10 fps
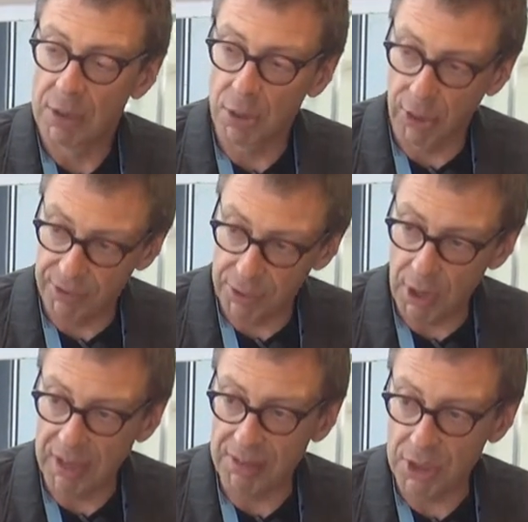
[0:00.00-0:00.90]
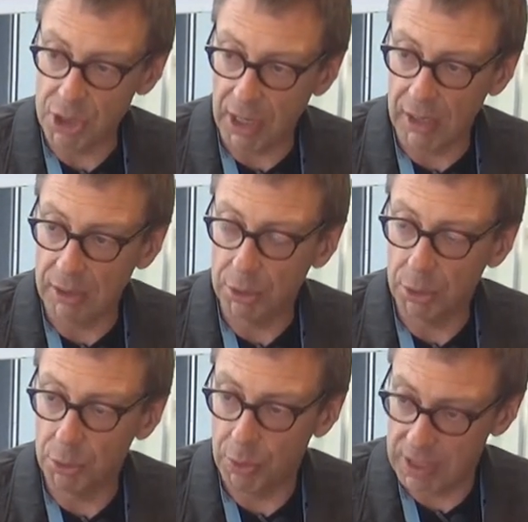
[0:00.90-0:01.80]
So if you have a child
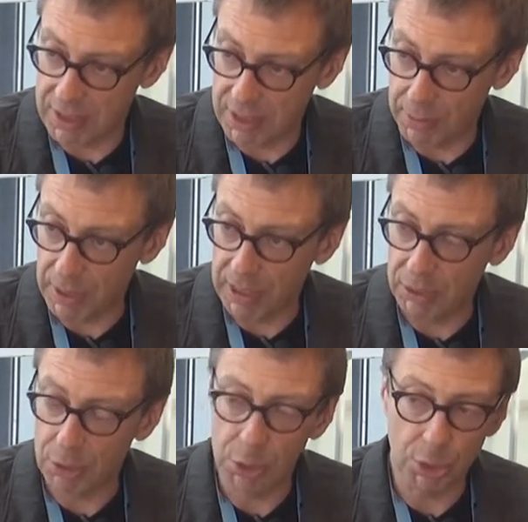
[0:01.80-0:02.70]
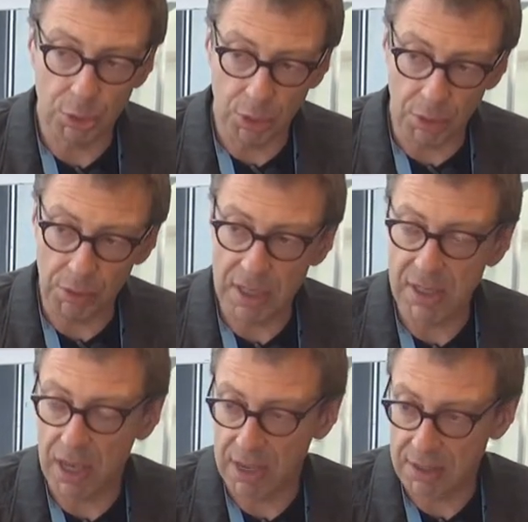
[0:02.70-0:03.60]
who wets the bed, you should
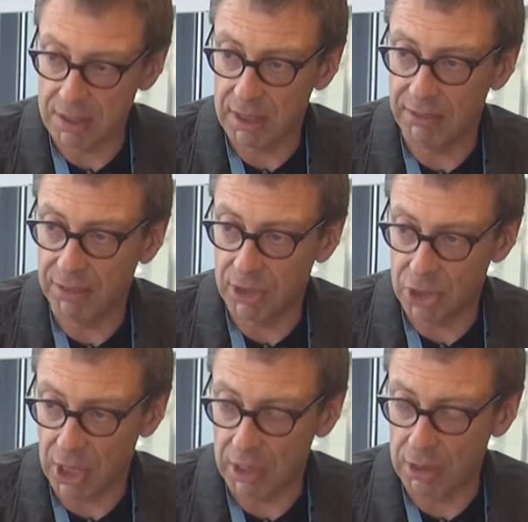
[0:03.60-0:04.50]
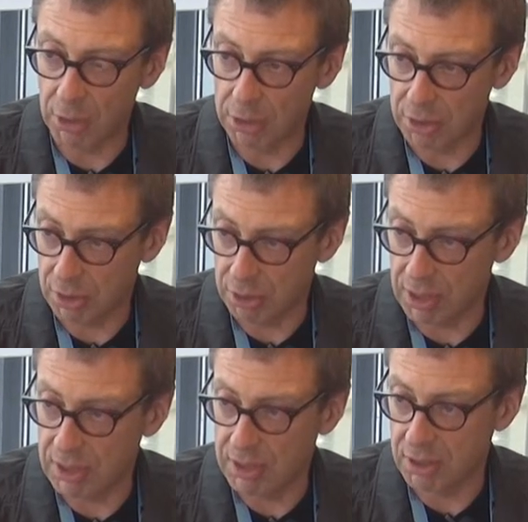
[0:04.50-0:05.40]
always ask if the child
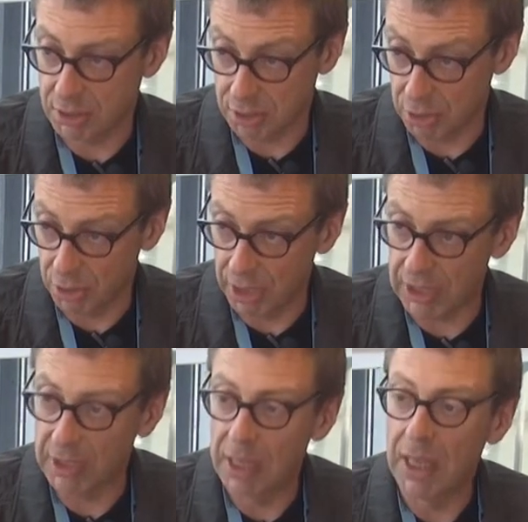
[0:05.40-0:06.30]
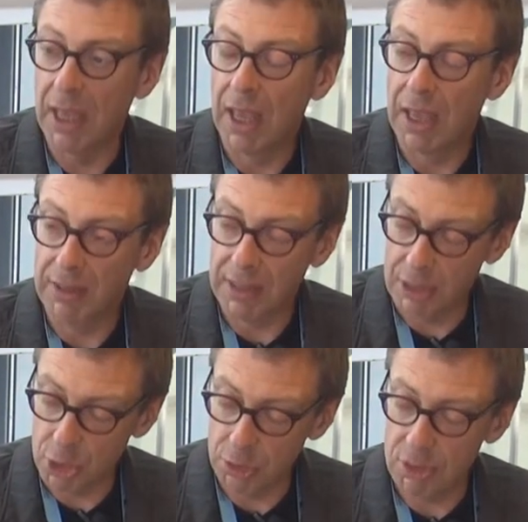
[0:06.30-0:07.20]
also is snoring, and
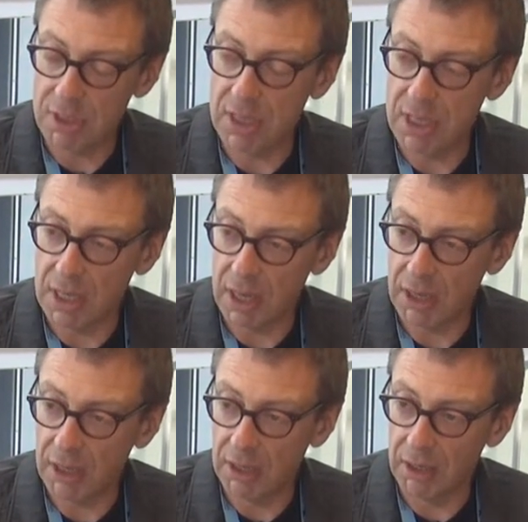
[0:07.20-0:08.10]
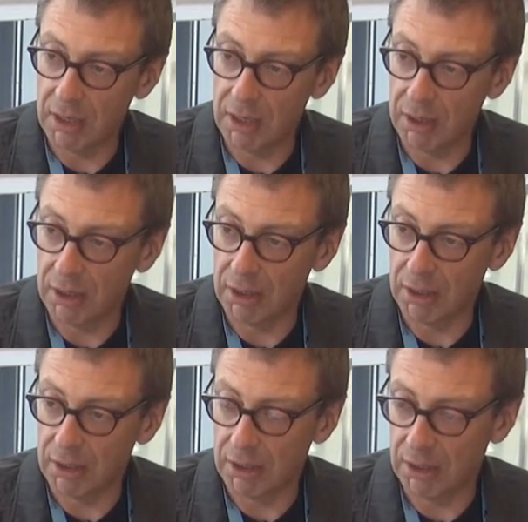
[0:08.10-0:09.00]
they should see
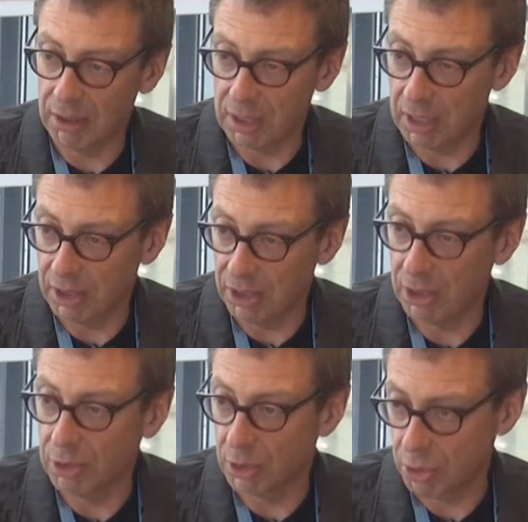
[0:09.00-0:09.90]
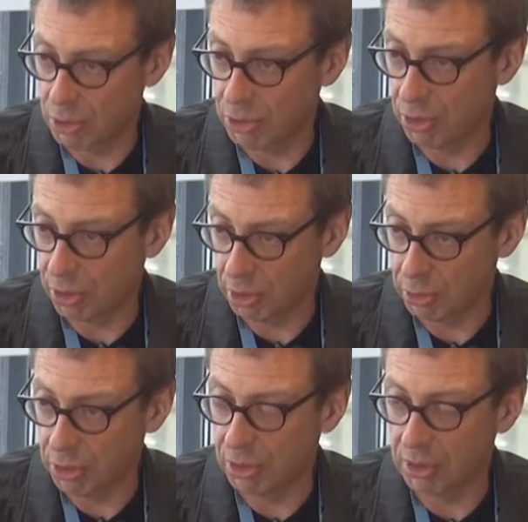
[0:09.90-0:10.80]
an ear, nose,
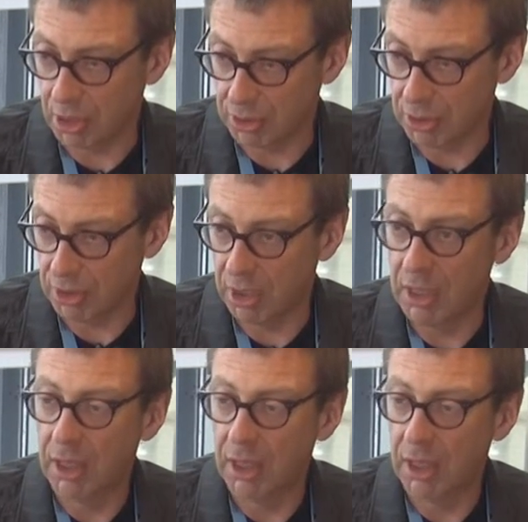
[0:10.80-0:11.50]
throat doctor